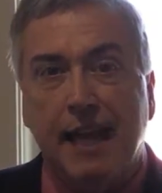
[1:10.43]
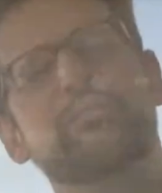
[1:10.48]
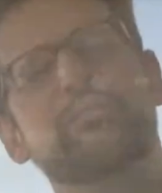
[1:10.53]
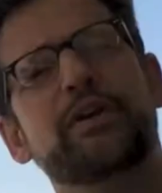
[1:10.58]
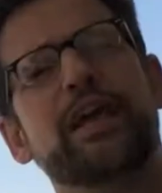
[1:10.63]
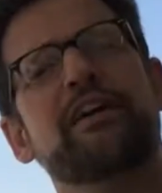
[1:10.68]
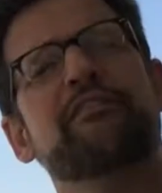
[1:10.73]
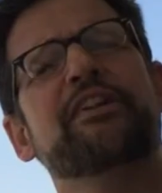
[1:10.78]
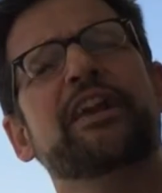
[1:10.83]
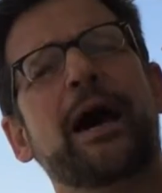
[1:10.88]
We
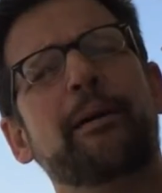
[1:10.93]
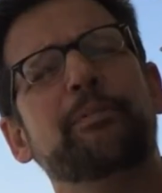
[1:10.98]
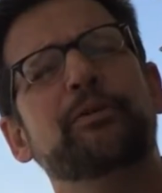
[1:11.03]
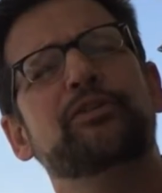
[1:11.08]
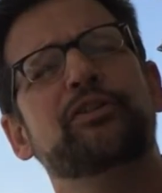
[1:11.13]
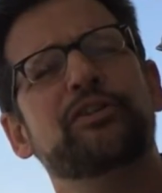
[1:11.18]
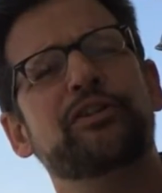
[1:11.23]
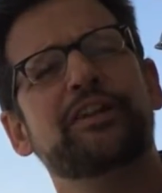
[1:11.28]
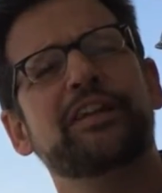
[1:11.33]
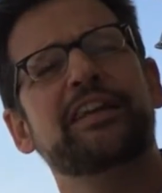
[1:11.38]
have an
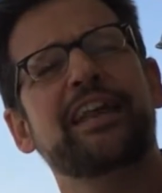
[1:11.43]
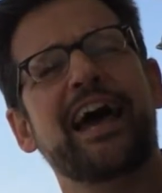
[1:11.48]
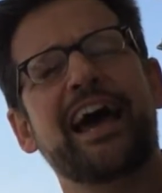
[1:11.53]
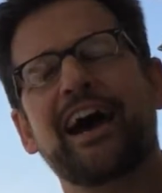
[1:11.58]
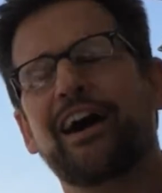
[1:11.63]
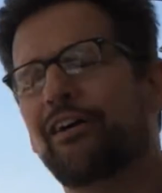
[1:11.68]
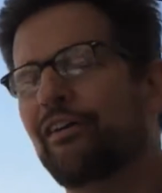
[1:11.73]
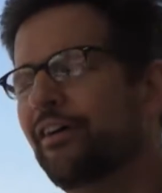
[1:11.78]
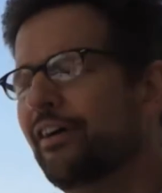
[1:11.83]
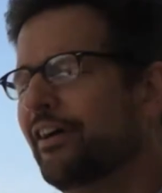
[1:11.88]
opportunity
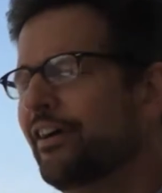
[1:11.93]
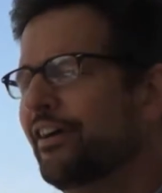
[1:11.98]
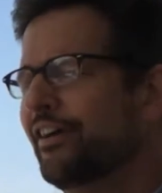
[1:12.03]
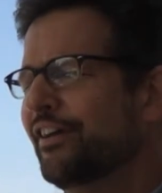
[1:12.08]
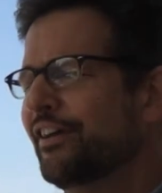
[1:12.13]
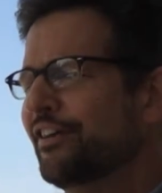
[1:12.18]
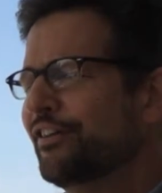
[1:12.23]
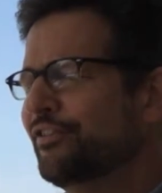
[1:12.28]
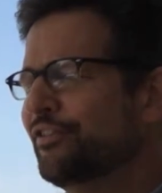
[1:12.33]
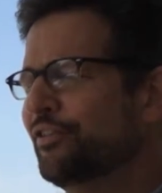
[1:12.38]
now
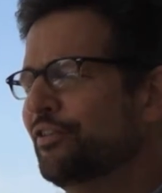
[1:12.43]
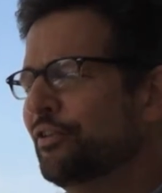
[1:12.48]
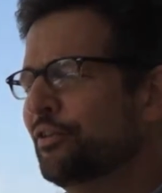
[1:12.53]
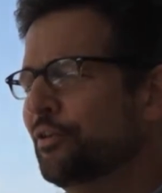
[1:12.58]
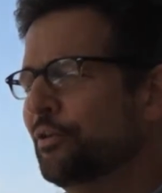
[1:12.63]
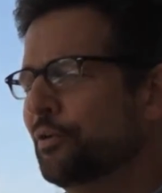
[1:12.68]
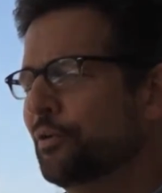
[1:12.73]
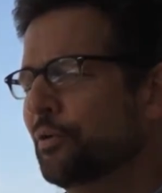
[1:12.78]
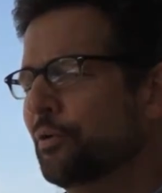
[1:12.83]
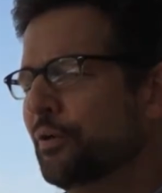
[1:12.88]

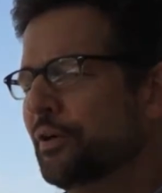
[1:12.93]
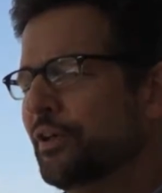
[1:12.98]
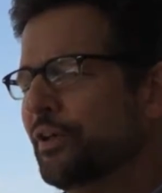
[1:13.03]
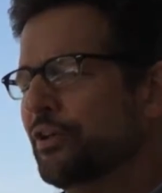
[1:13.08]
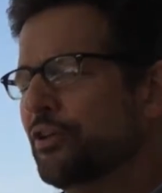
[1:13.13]
to